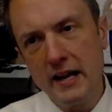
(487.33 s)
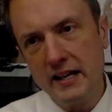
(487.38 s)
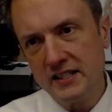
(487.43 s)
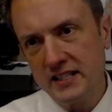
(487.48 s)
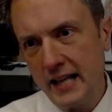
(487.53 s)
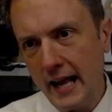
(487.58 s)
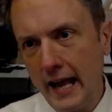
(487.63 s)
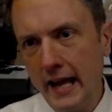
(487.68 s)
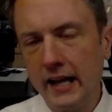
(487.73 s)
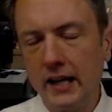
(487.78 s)

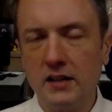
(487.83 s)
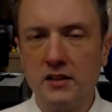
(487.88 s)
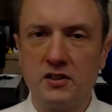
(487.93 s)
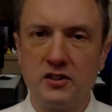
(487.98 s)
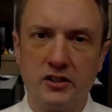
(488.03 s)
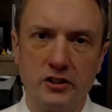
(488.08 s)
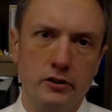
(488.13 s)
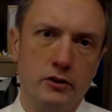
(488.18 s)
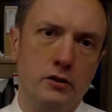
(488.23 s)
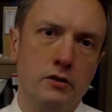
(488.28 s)
take
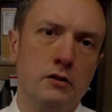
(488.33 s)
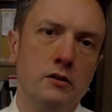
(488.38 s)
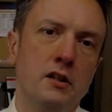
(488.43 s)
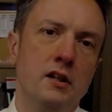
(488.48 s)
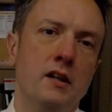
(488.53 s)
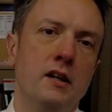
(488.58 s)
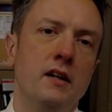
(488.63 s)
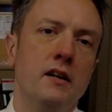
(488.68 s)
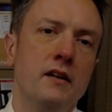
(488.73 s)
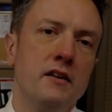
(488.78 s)
until
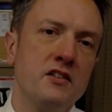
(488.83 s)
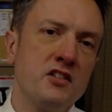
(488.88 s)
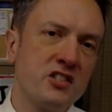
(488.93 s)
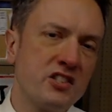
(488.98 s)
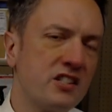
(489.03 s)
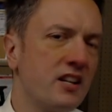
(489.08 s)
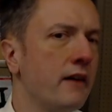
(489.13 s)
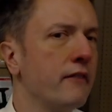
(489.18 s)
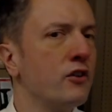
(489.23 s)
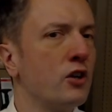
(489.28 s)

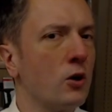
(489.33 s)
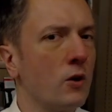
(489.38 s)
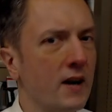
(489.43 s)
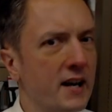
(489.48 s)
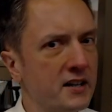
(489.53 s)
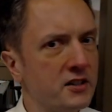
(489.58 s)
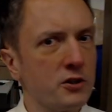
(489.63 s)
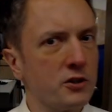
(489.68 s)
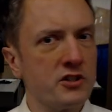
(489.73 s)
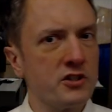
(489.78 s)
7 or
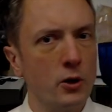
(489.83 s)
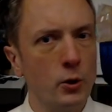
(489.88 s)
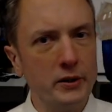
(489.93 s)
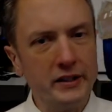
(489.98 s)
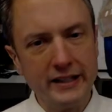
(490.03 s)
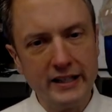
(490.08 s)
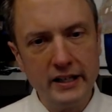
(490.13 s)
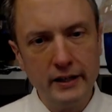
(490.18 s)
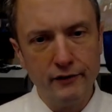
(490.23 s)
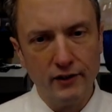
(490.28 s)
8 or so in
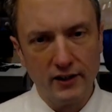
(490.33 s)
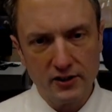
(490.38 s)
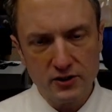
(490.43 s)
the evening.